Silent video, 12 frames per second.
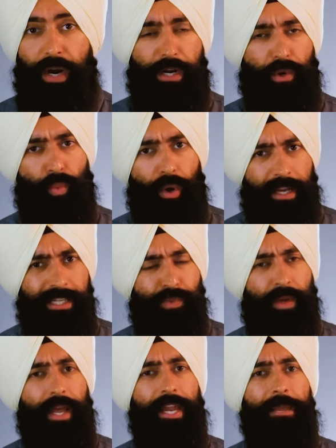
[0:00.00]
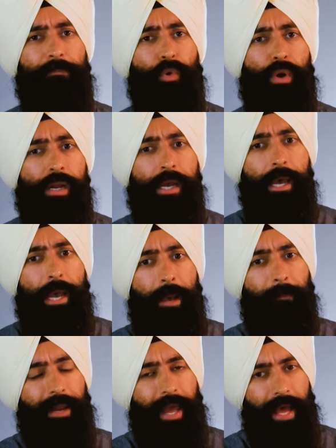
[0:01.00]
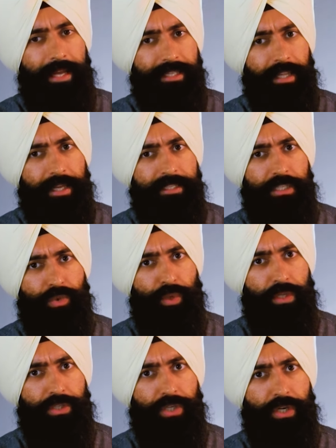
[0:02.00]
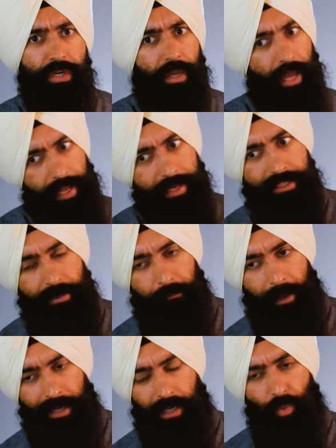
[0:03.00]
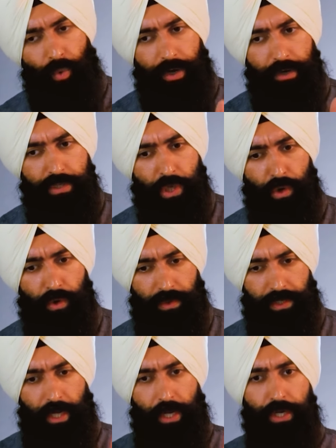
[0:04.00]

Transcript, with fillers: I don't work as one anymore, but as a licensed realtor and as a banker, what are you told?